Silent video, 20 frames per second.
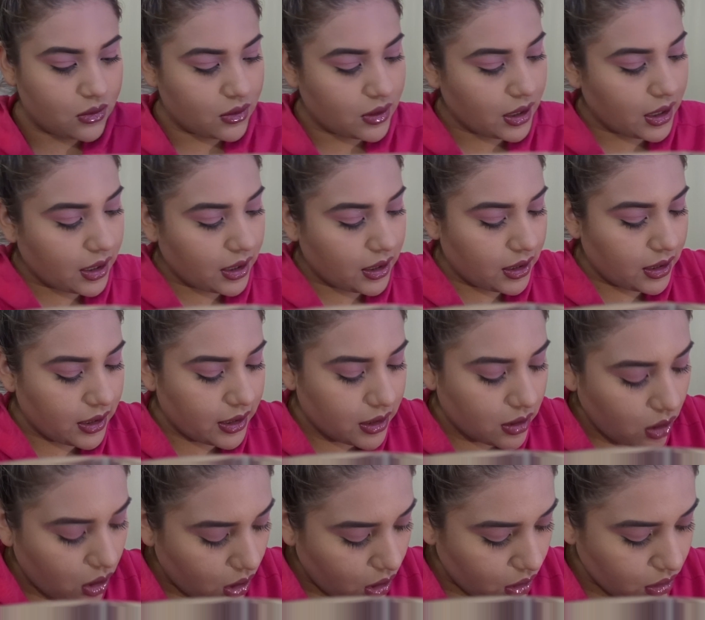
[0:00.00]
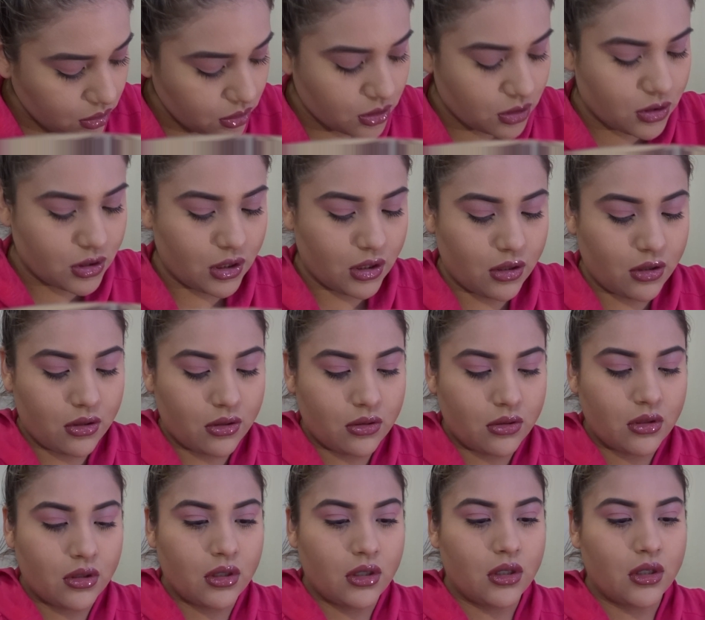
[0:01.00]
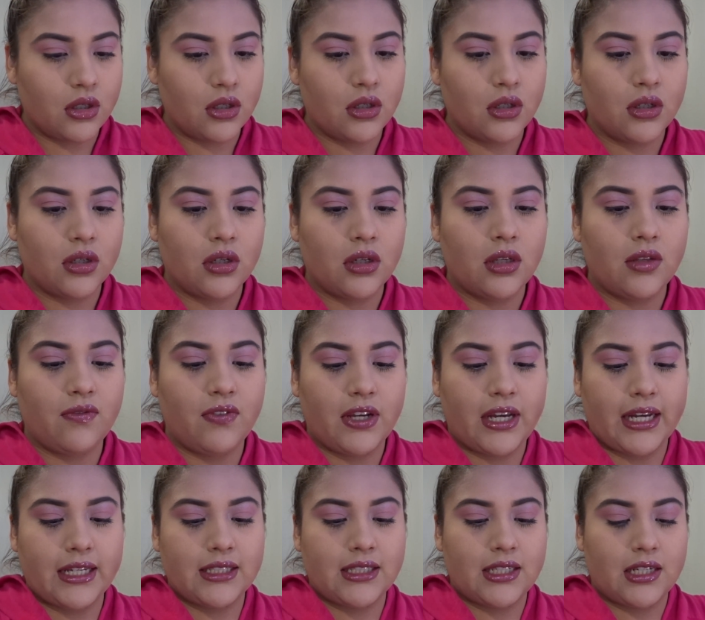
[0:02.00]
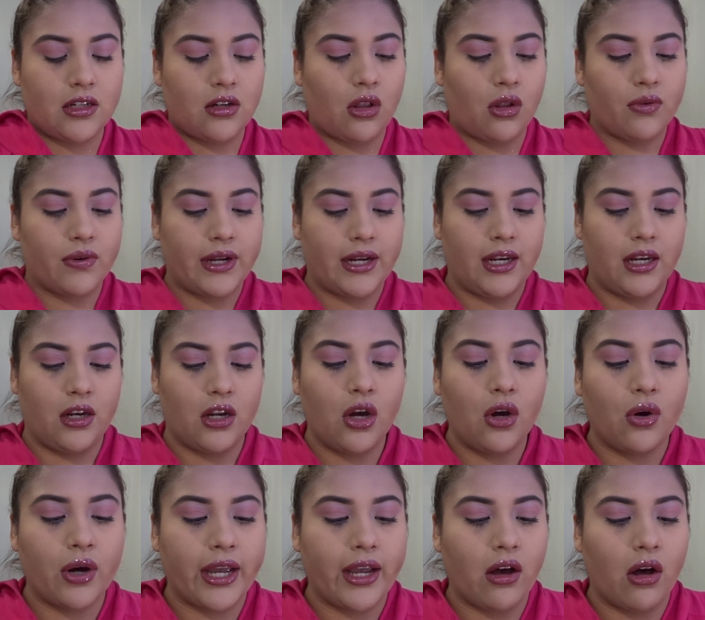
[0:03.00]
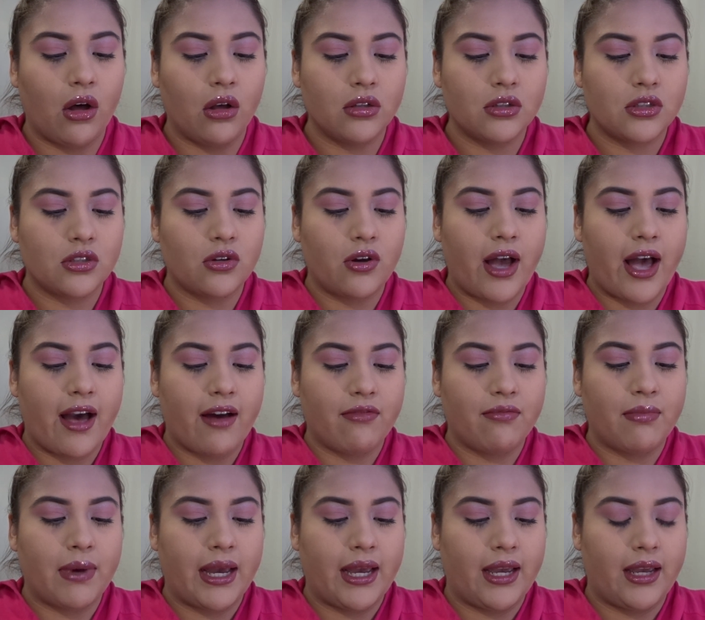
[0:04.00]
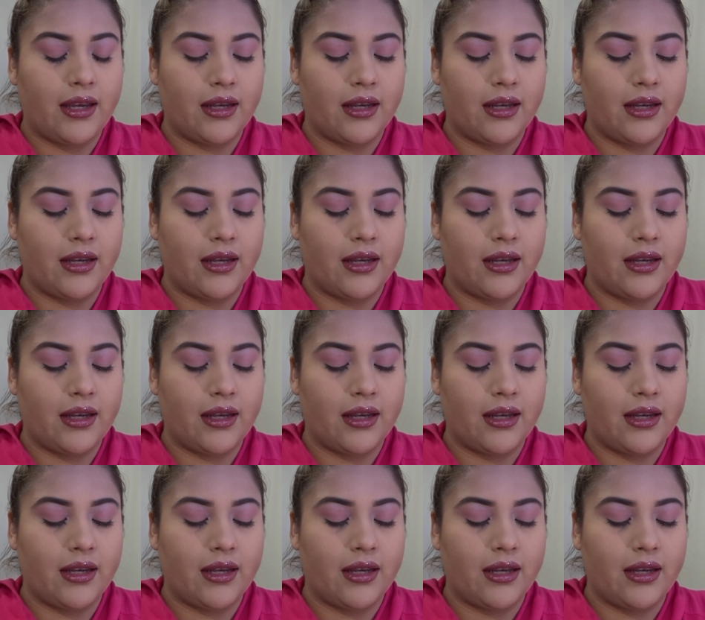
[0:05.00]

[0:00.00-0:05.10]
Okay, and also, if you guys didn't already know, I also have my